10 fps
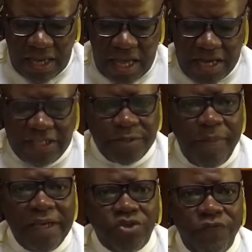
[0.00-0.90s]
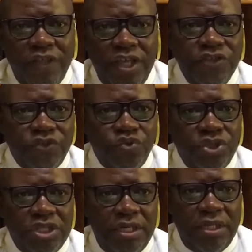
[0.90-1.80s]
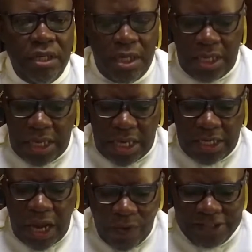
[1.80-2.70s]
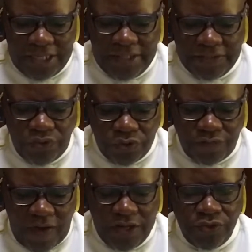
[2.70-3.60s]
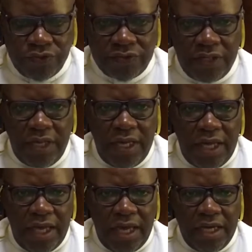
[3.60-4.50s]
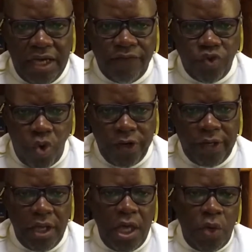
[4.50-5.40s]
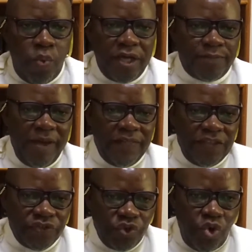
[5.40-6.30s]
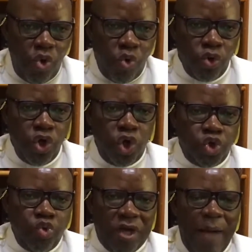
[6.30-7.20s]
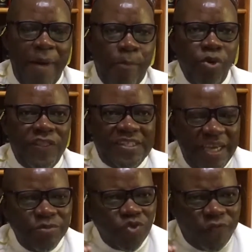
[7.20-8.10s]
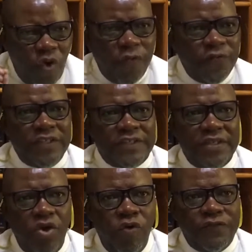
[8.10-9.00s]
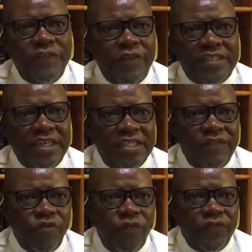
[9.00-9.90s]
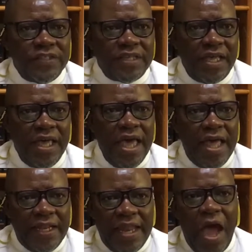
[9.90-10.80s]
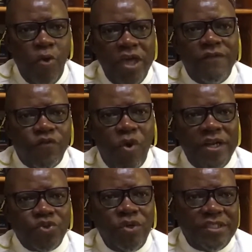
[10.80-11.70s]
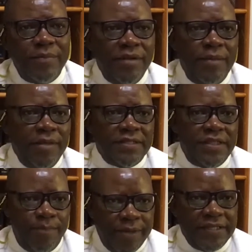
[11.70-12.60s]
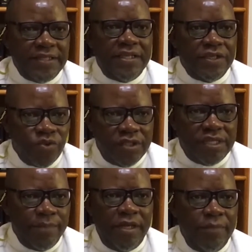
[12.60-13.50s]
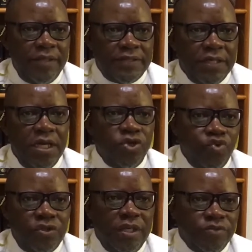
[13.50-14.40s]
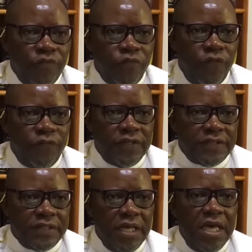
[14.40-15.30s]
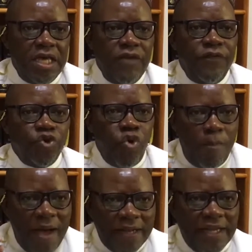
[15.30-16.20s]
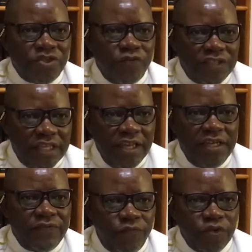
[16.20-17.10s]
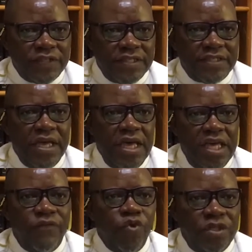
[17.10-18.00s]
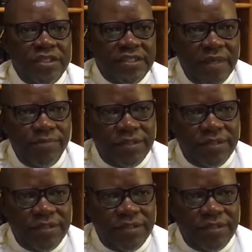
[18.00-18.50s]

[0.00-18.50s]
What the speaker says: respect of the institution. Nowadays, those values have gone. We expect this law to come up with terms of office of chief executive officer. Now everyone has got term limits. The president has got term limits, 2 terms of office. Even commanders of security forces have got term